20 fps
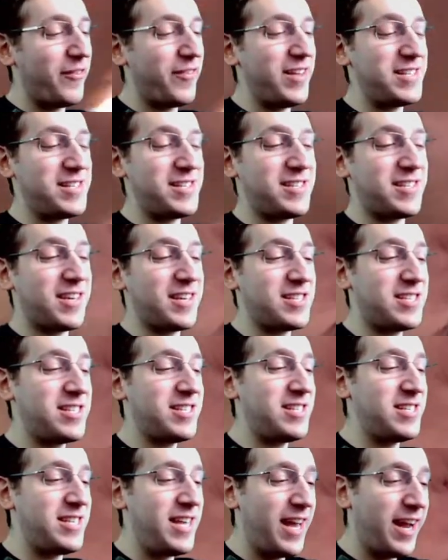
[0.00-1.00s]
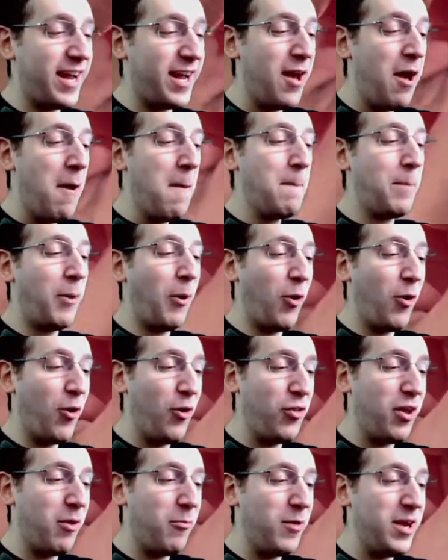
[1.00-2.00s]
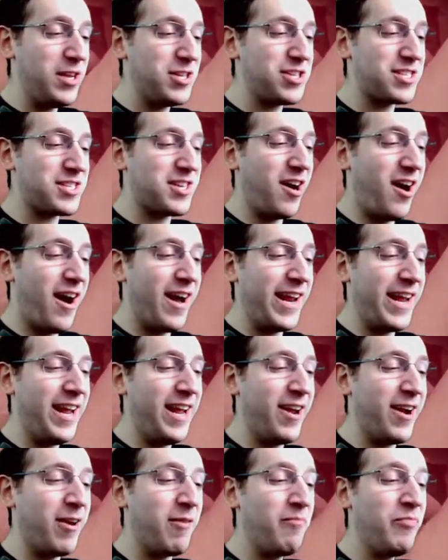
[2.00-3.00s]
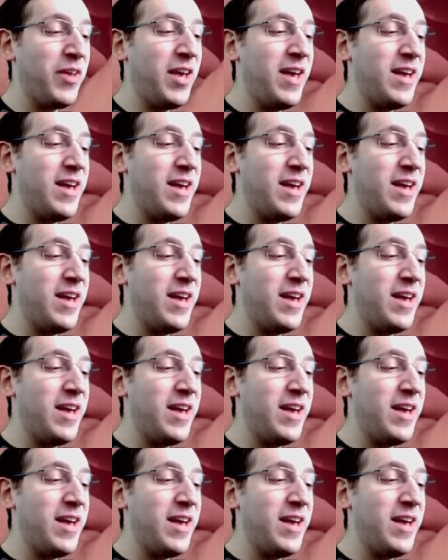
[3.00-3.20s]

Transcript: This is a sick pull that we just got here.